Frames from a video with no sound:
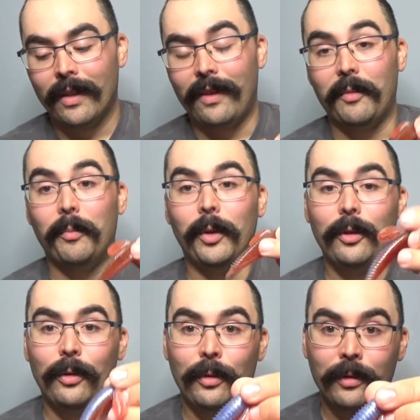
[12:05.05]
The
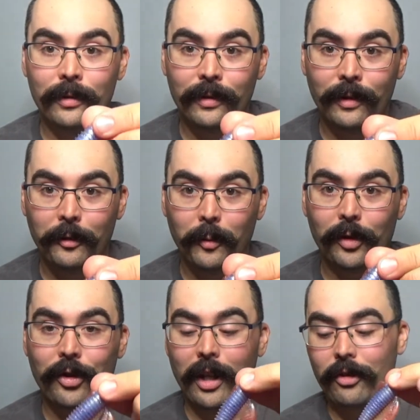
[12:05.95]
blue will
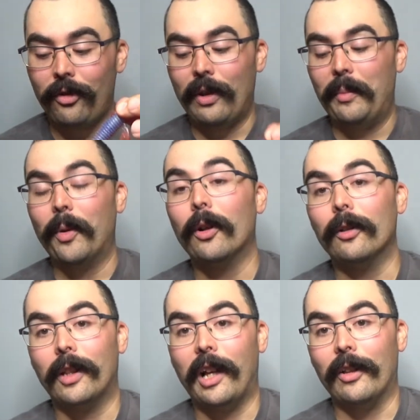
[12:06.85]
change to a
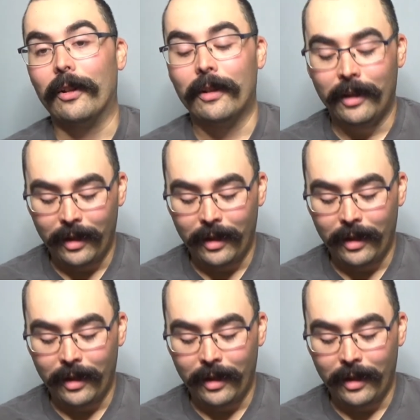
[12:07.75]
pearl color.